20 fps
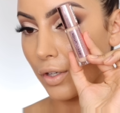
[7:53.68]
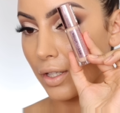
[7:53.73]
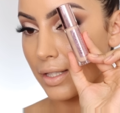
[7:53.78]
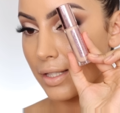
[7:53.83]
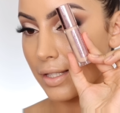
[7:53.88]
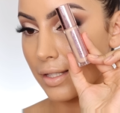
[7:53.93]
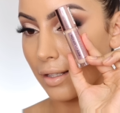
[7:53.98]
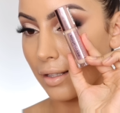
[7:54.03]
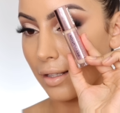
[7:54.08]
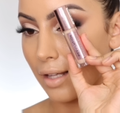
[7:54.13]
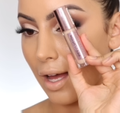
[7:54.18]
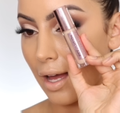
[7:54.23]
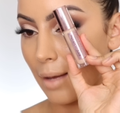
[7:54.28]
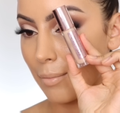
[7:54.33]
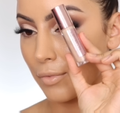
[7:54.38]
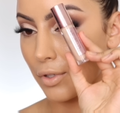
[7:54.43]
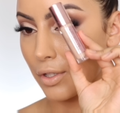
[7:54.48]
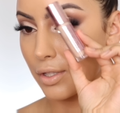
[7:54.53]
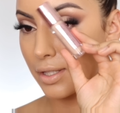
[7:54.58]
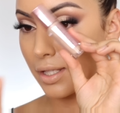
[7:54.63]
concealer,
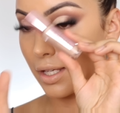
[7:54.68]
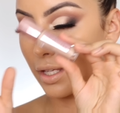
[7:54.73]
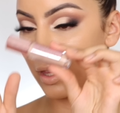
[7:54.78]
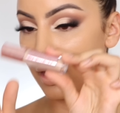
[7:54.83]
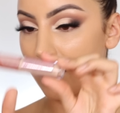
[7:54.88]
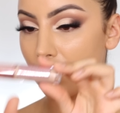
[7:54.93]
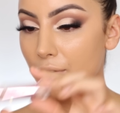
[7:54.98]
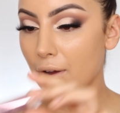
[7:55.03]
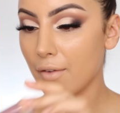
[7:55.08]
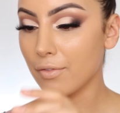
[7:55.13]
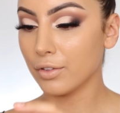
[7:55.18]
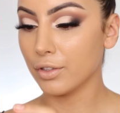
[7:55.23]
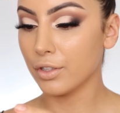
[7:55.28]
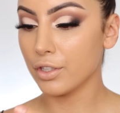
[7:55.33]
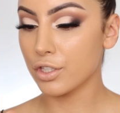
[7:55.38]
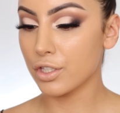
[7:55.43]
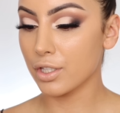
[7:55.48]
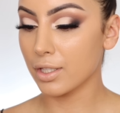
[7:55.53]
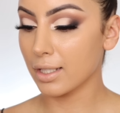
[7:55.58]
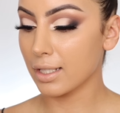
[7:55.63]
I'm using the
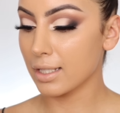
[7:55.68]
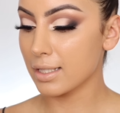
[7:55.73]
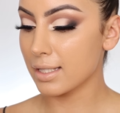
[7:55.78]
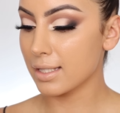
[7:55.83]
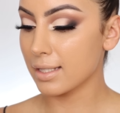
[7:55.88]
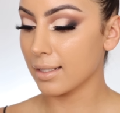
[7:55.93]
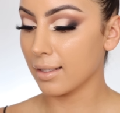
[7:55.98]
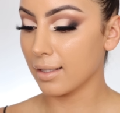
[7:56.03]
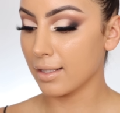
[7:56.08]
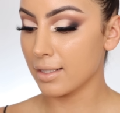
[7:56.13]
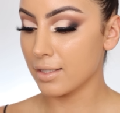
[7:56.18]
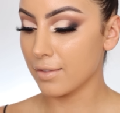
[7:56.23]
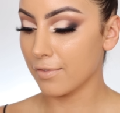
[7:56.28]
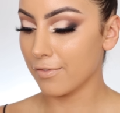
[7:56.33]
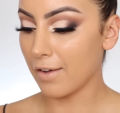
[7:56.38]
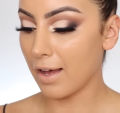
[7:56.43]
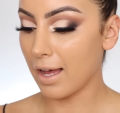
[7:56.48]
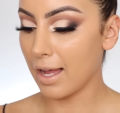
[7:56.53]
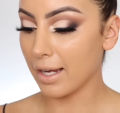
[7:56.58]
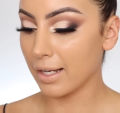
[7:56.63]
Revolution Conceal and
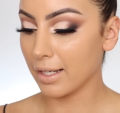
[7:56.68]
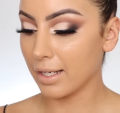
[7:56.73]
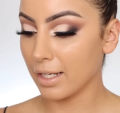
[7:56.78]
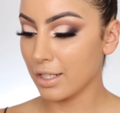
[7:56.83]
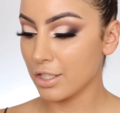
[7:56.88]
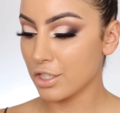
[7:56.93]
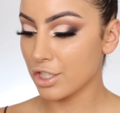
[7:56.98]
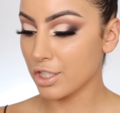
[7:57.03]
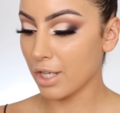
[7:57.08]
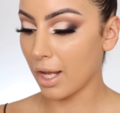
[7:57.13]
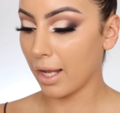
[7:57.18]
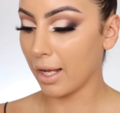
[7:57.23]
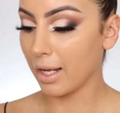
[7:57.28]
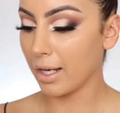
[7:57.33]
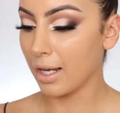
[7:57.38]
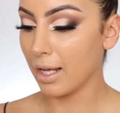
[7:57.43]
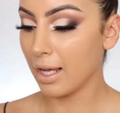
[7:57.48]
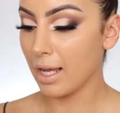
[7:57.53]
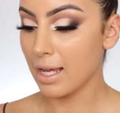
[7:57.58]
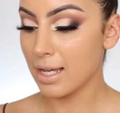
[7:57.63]
Define in
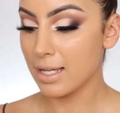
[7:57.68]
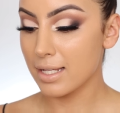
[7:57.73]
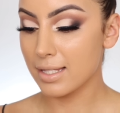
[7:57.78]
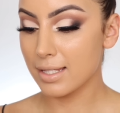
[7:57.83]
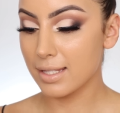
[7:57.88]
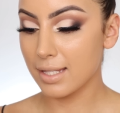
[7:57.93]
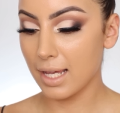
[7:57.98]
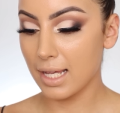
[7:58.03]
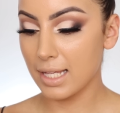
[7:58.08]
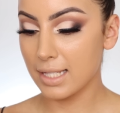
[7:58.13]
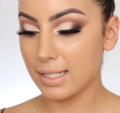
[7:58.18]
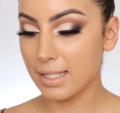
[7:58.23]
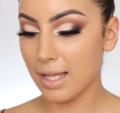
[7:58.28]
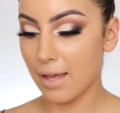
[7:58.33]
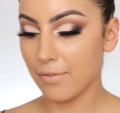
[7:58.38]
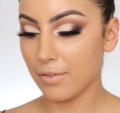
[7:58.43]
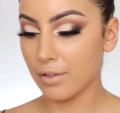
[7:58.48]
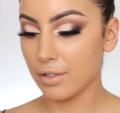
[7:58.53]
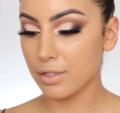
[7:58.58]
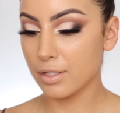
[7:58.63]
shade
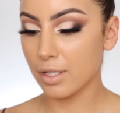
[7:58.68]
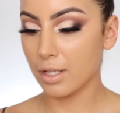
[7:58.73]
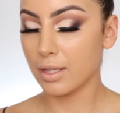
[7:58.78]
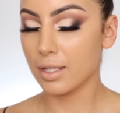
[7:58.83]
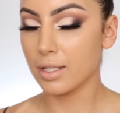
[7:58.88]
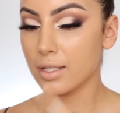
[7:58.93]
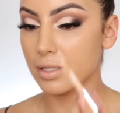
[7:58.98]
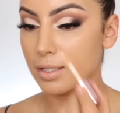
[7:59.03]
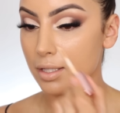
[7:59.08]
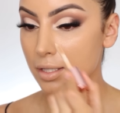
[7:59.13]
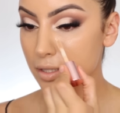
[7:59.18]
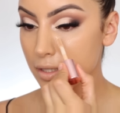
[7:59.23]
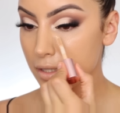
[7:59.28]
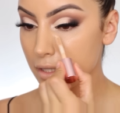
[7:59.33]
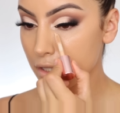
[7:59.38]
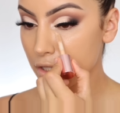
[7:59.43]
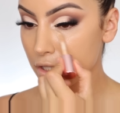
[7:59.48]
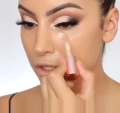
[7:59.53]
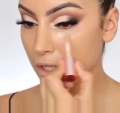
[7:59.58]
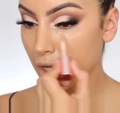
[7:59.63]
C7. So this is
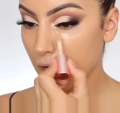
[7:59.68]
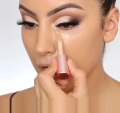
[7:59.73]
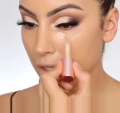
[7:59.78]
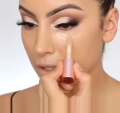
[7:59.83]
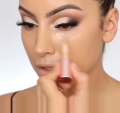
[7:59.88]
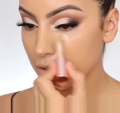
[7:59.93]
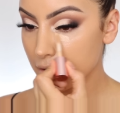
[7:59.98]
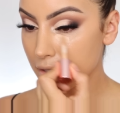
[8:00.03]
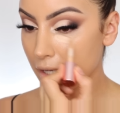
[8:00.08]
the shade